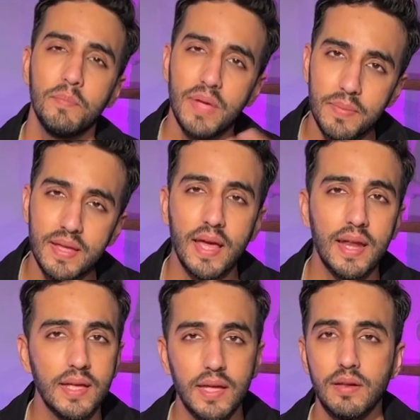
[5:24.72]
maybe
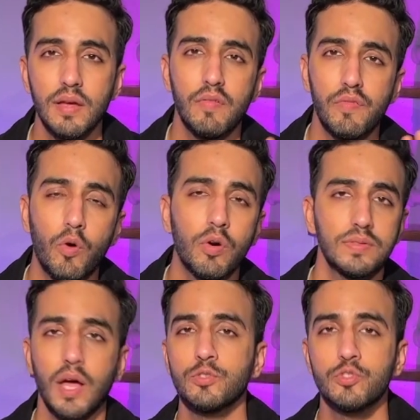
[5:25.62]
getting it for
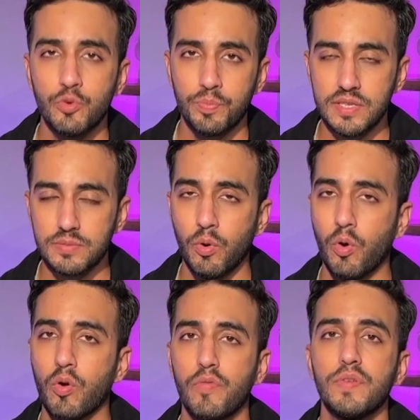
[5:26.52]
1,000 rupees
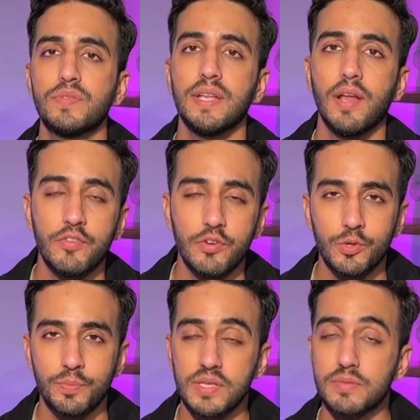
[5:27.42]
more or 1,500
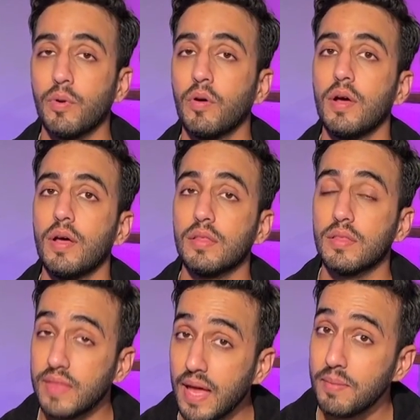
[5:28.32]
rupees more,
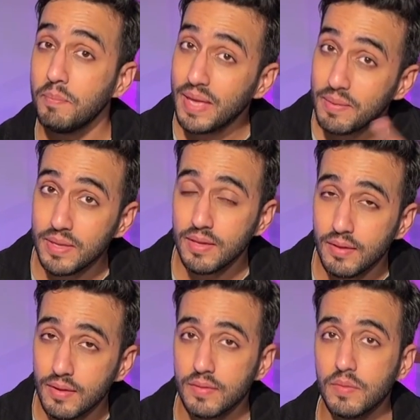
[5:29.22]
then maybe
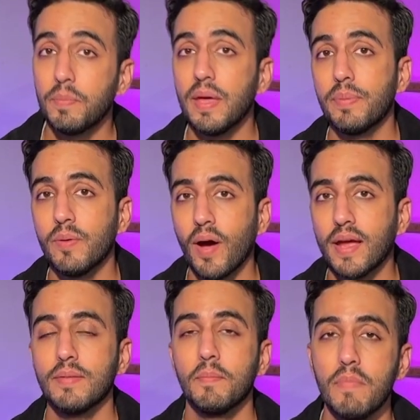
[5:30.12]
the
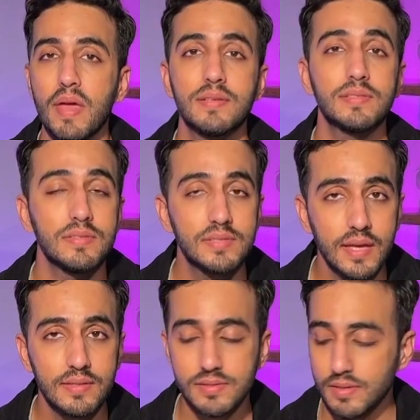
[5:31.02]
Paperwhite makes
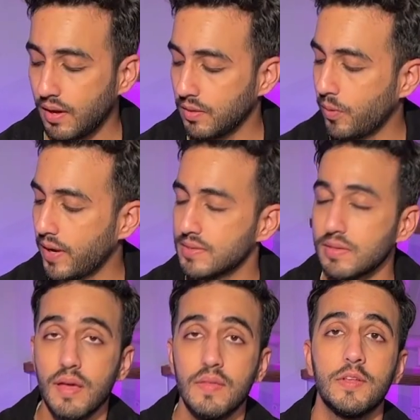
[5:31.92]
sense. Otherwise,
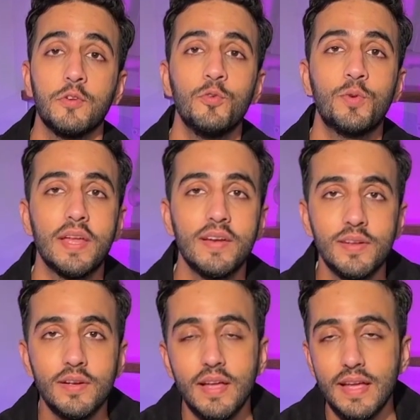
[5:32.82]
the new
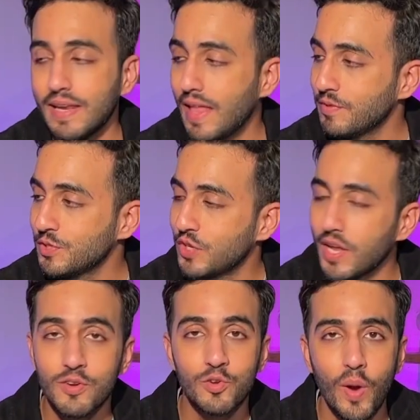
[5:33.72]
Kindle 11th
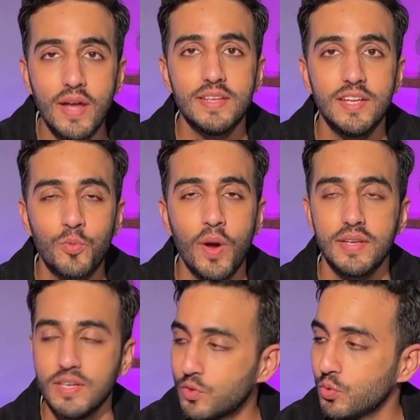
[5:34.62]
Gen
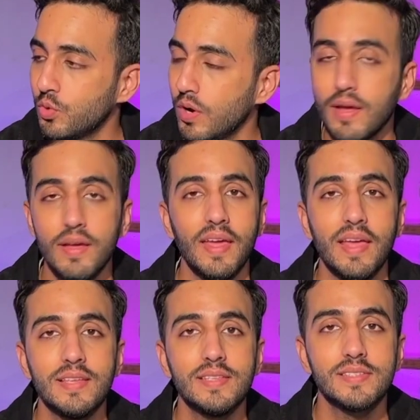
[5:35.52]
2022
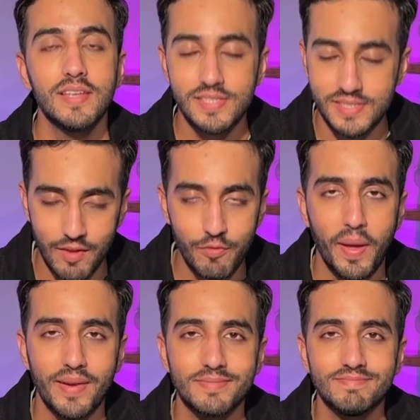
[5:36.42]
is a safe bet.